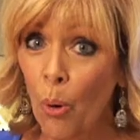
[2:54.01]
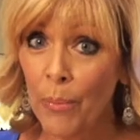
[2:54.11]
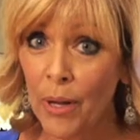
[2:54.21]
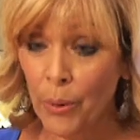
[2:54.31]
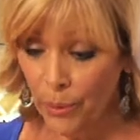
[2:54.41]

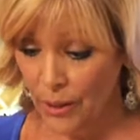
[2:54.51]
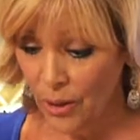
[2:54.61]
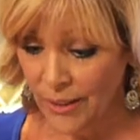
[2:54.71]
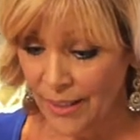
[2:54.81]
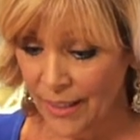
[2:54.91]
milk
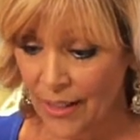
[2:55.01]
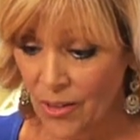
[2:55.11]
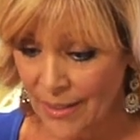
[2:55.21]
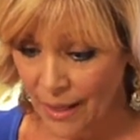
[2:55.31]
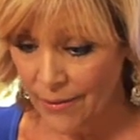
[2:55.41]
ricotta. It
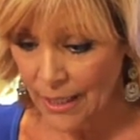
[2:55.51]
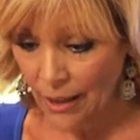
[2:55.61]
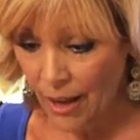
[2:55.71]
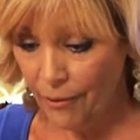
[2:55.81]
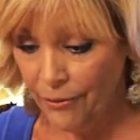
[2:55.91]
just gives it a
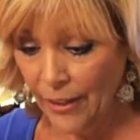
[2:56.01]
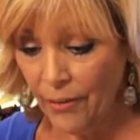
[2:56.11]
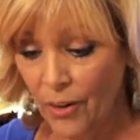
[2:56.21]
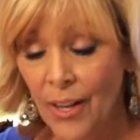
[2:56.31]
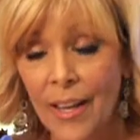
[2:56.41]
lot of
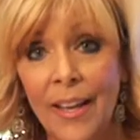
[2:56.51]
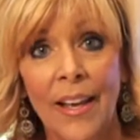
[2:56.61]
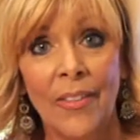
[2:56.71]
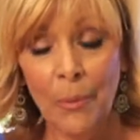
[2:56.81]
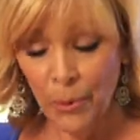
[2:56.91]
flavor.
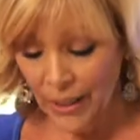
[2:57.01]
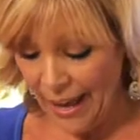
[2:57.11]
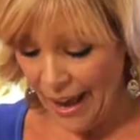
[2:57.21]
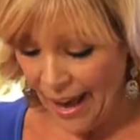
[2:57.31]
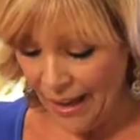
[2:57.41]
And then we're going
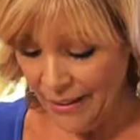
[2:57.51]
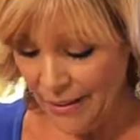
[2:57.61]
to add